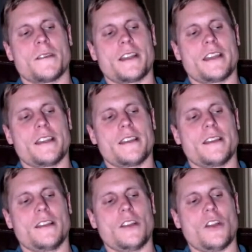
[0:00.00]
Like
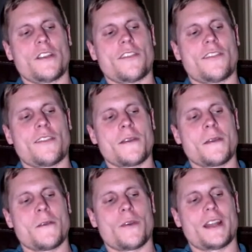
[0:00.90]
looks
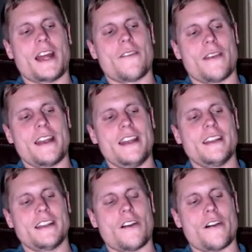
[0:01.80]
without
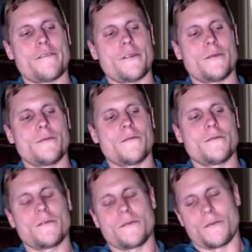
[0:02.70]
anything to offer,
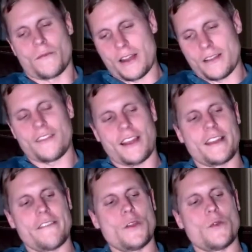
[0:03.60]
how does that
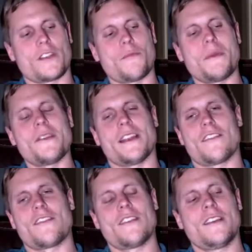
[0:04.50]
give you
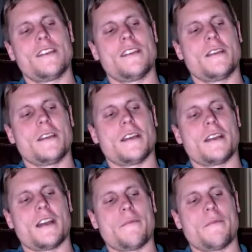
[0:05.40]
experience?
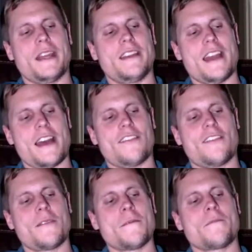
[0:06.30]
I mean, yes,